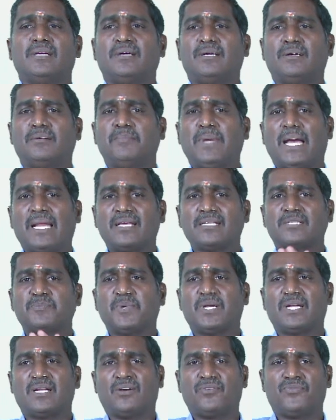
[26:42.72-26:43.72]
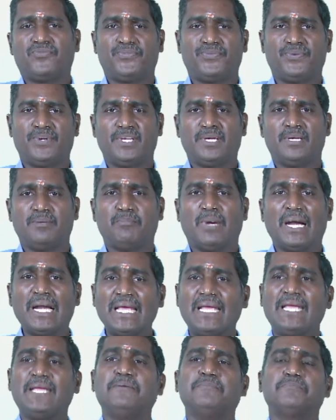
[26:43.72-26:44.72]
management of
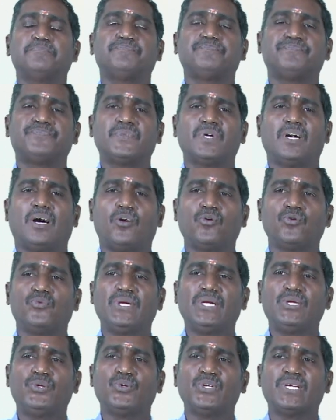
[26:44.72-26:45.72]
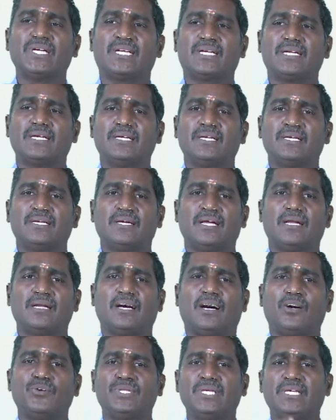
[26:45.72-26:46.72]
money, how do we do it, and
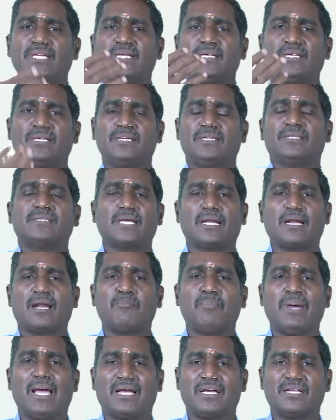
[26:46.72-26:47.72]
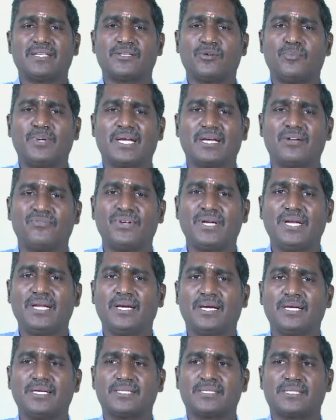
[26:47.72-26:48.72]
how the central bank, Reserve Bank of India,
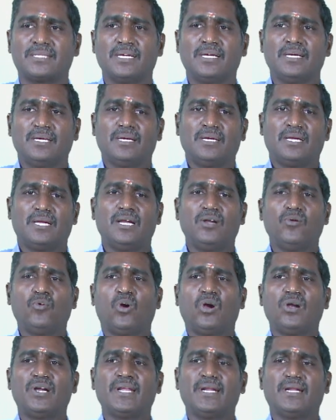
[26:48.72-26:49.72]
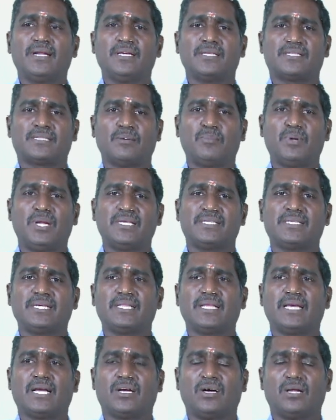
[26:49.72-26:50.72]
is involved in stabilizing
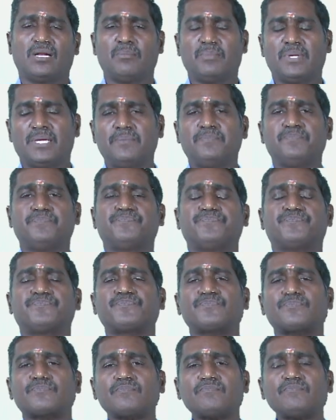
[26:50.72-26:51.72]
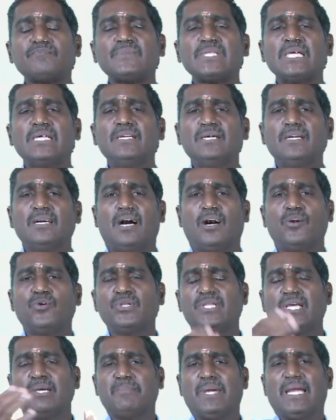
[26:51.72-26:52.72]
the economy. How do
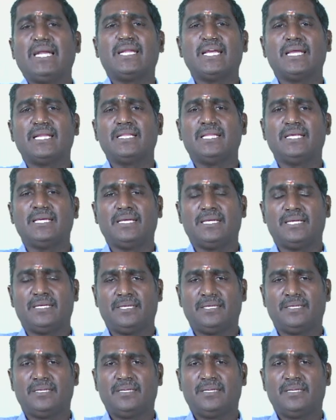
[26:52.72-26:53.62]
they maintain the